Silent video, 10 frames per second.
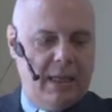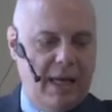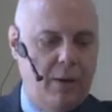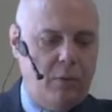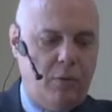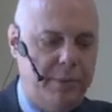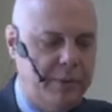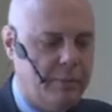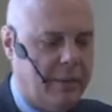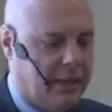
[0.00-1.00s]
How open
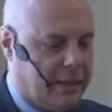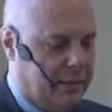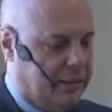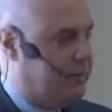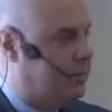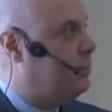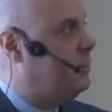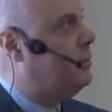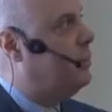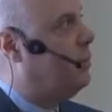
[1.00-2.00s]
new market
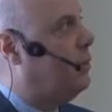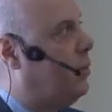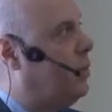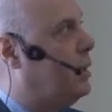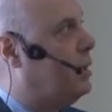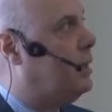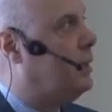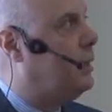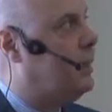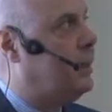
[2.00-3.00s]
or
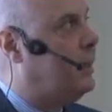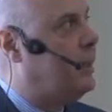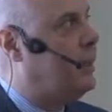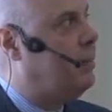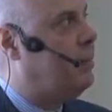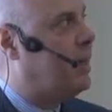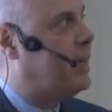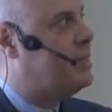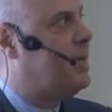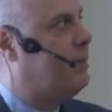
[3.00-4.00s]
a
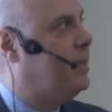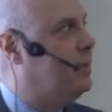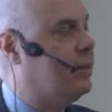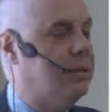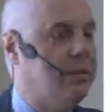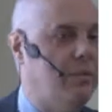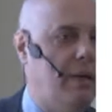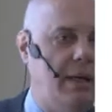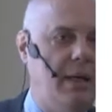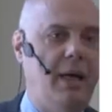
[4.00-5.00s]
market segment
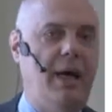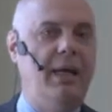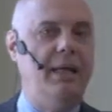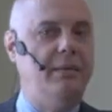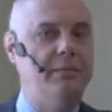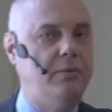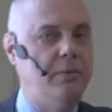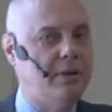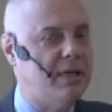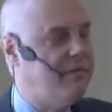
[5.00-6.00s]
when I do
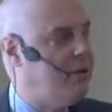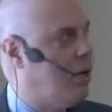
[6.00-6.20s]
not have